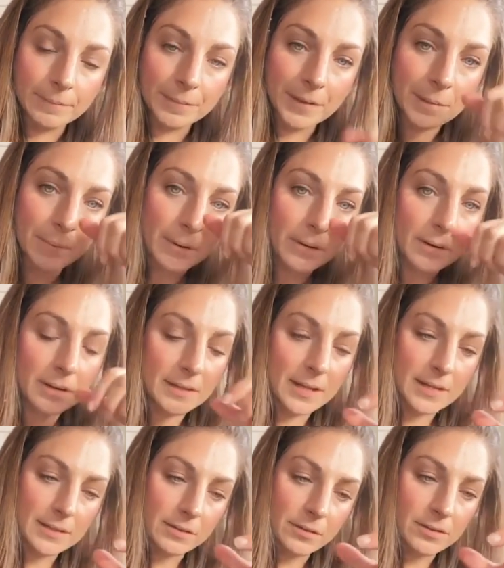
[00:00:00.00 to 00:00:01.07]
They put her in
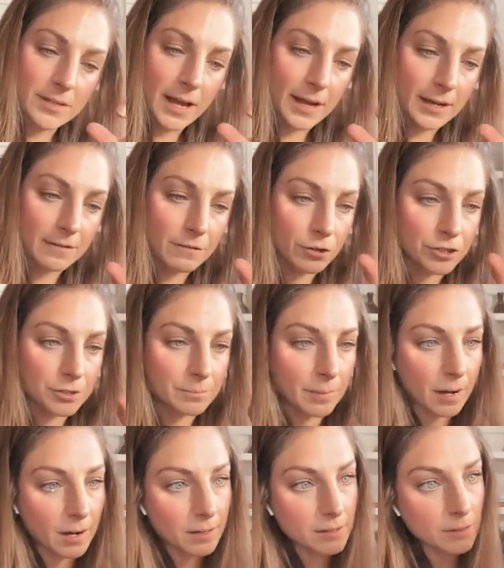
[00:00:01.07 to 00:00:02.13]
this little tiny virgin
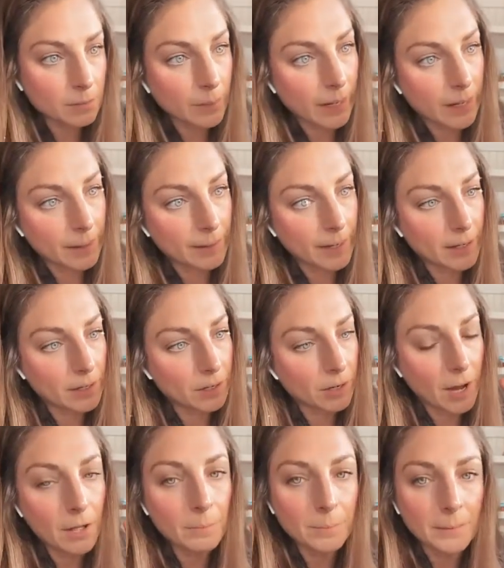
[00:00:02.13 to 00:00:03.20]
box where like you're
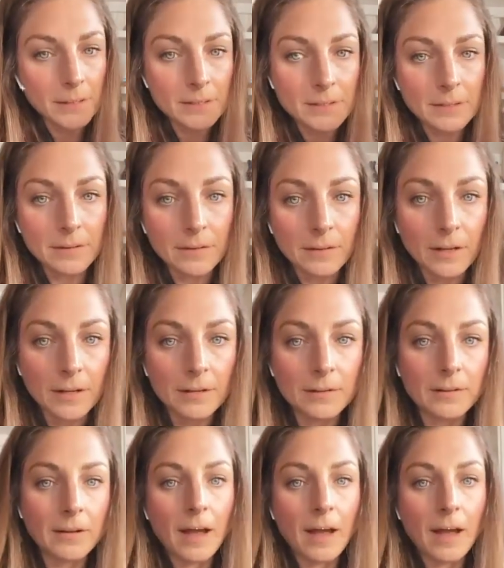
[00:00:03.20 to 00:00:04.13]
helpless and